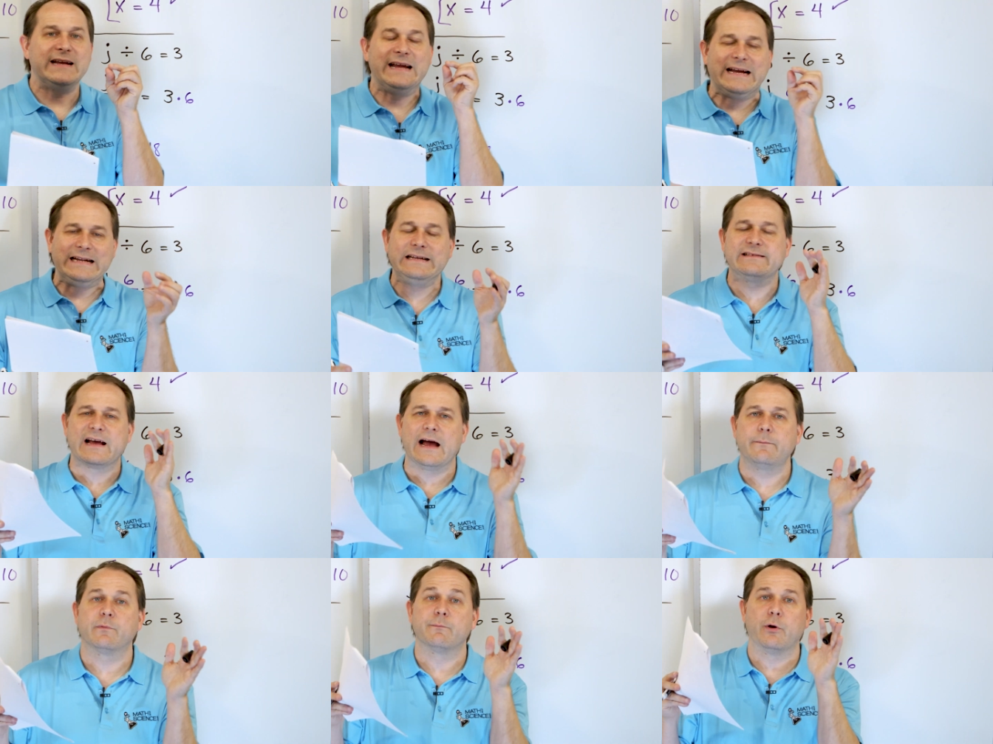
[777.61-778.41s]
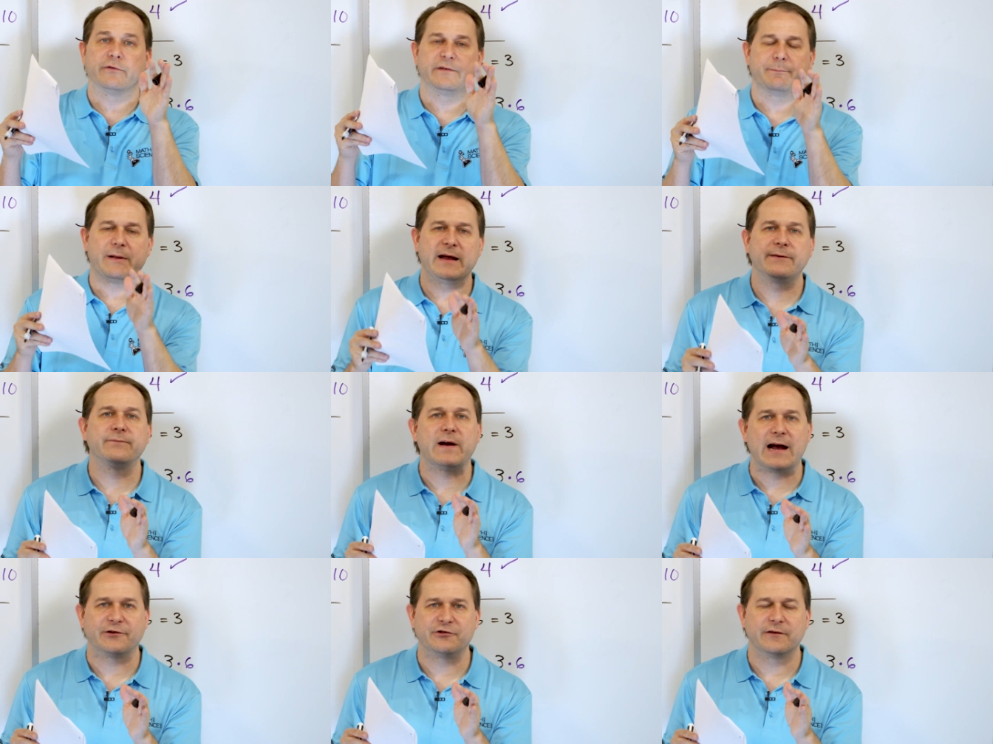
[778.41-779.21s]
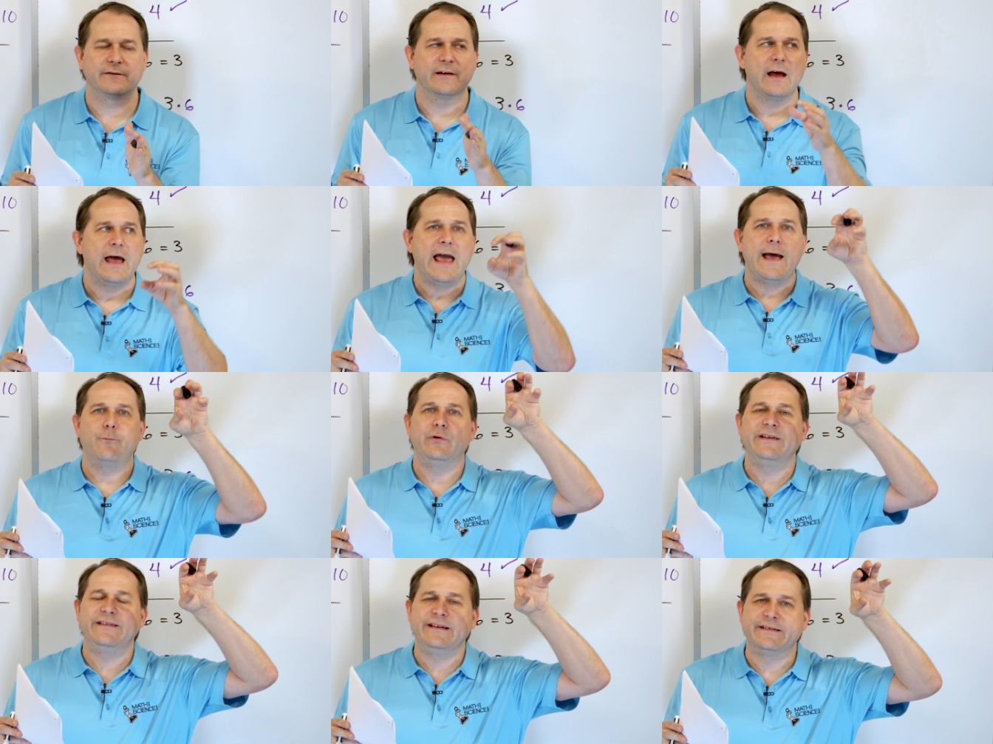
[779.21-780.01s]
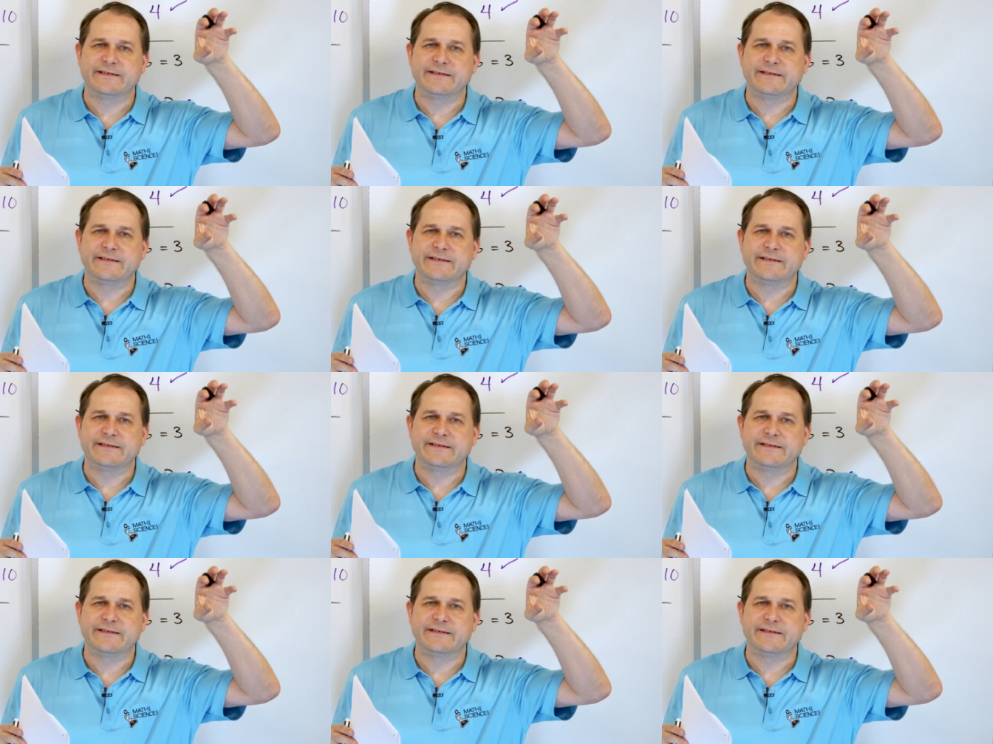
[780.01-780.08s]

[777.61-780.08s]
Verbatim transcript: that anytime we're multiplying fractions and we see